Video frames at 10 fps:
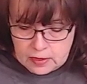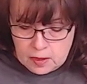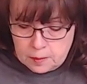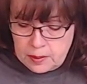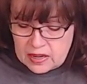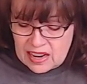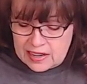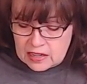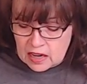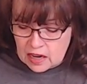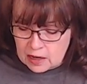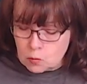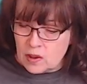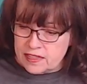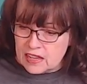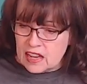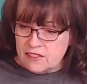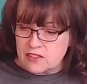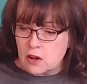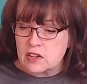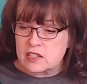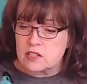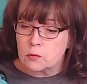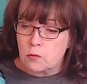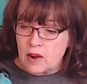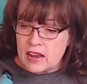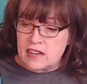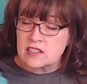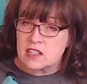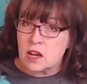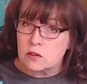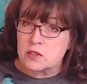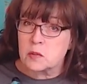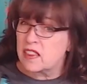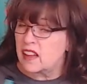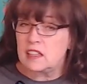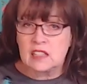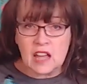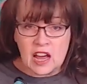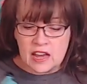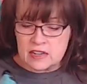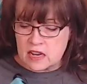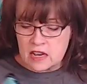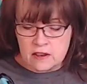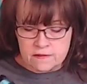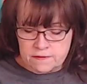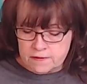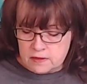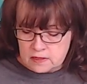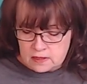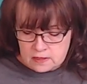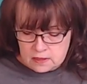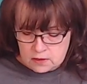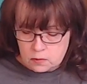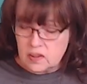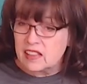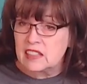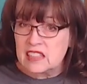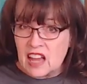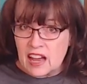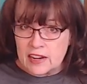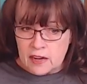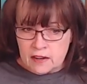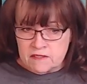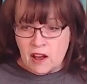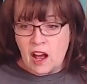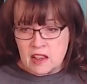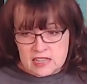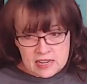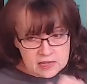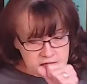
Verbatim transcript: But I, one thing I've noticed, red goes with a lot of, with a lot of holiday.